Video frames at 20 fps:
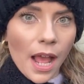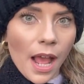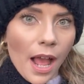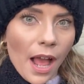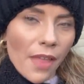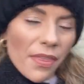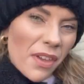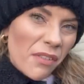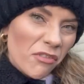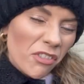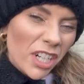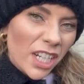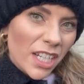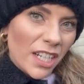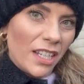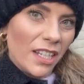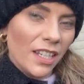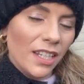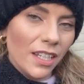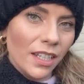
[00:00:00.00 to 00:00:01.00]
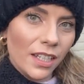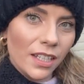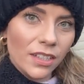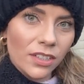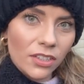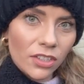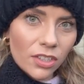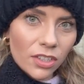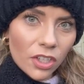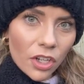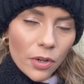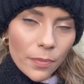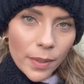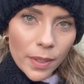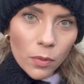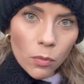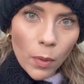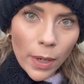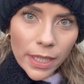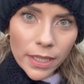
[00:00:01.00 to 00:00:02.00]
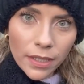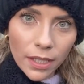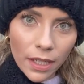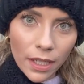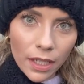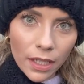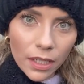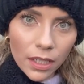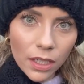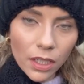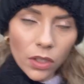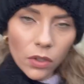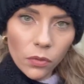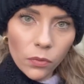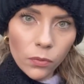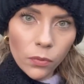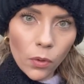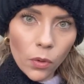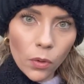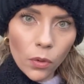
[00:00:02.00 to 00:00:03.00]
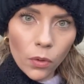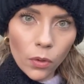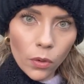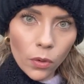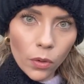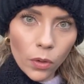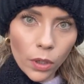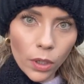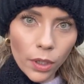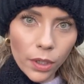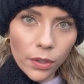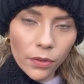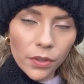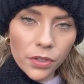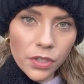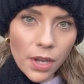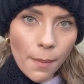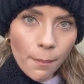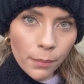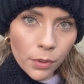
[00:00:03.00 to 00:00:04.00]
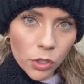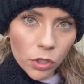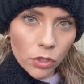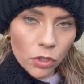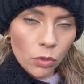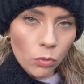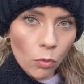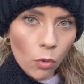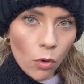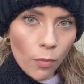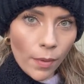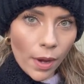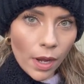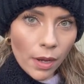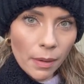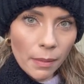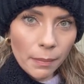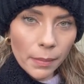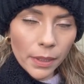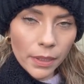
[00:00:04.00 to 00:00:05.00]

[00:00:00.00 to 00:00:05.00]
And then really, it's just gonna be waiting for the temperatures to warm up